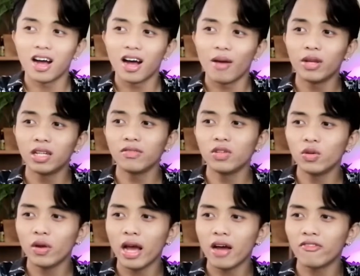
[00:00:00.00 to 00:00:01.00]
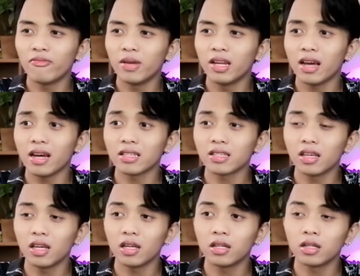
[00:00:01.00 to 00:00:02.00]
many of you have been
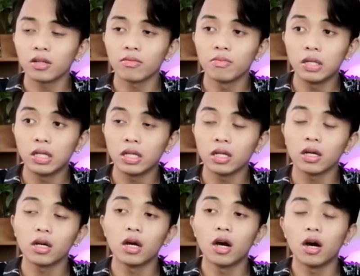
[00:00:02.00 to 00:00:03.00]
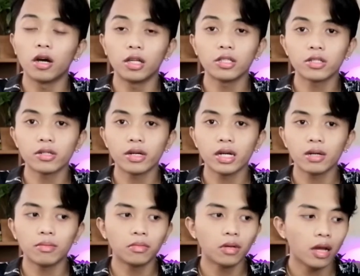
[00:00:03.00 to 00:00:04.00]
asking me on
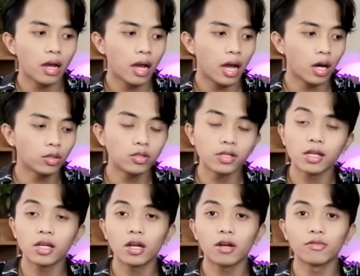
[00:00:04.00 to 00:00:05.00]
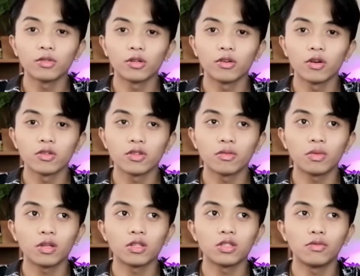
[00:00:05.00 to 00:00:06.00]
Instagram how to take care of Gloriosum
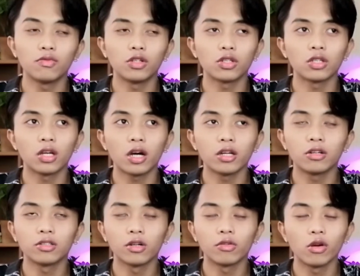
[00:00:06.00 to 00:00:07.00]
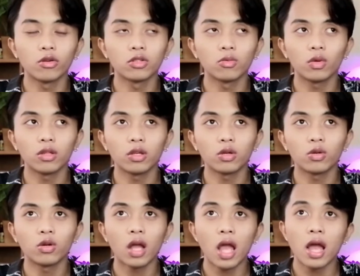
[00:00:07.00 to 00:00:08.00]
because you've just got your Gloriosum with
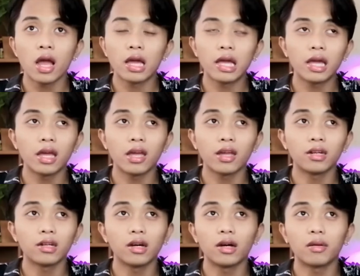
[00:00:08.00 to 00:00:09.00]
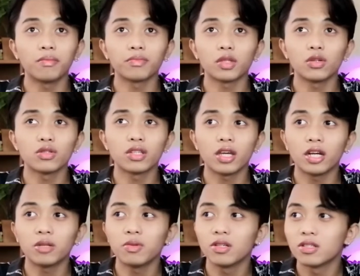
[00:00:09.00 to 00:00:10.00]
you, and you're
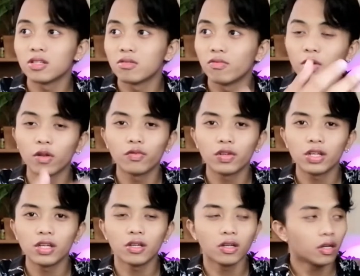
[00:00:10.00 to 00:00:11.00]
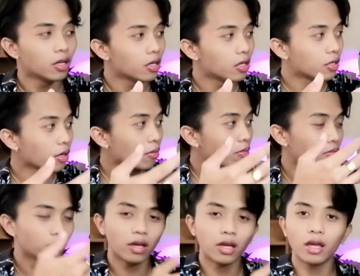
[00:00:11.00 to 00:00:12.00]
scared because it's velvety. Like,
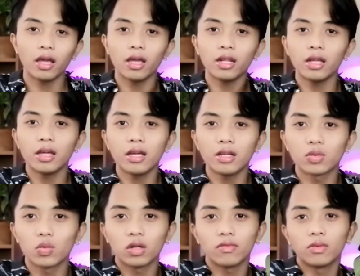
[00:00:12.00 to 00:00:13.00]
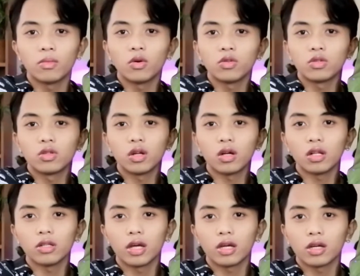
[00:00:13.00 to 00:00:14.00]
it is one of the most
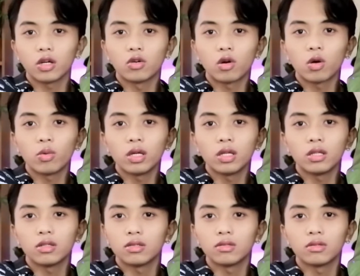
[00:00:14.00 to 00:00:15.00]
growing